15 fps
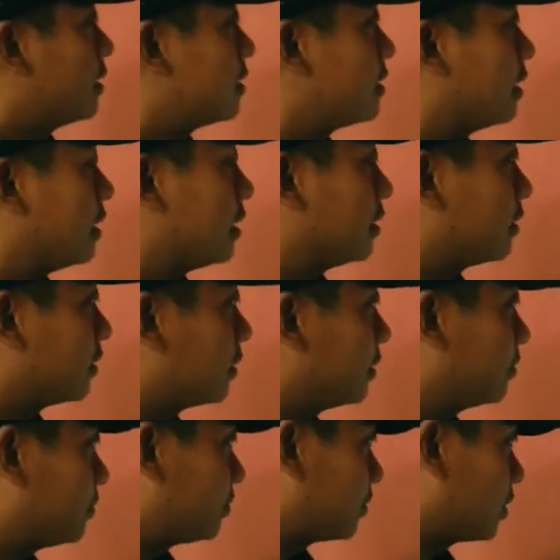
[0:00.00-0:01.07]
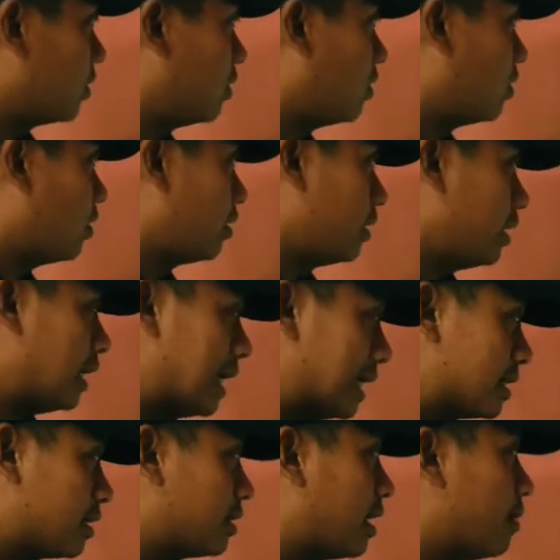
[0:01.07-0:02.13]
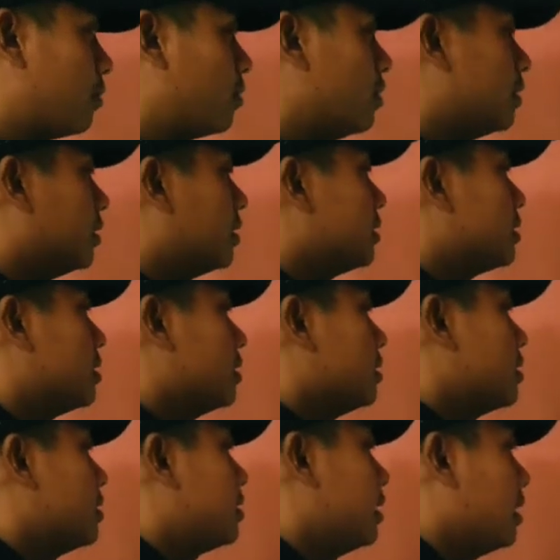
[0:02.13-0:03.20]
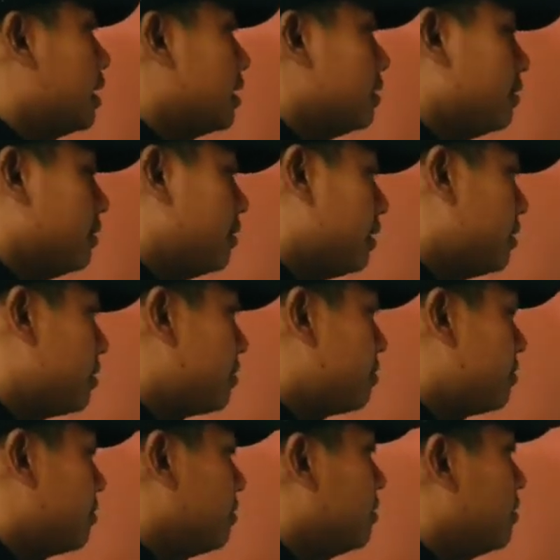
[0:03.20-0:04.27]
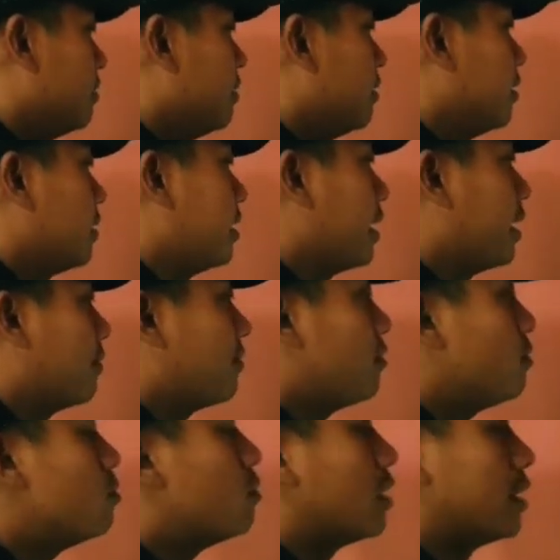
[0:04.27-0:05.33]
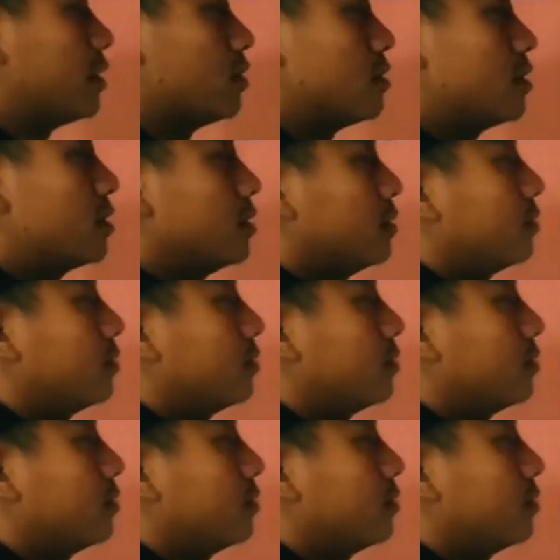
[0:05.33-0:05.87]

See, or electric dipole. See, let us take a few molecules.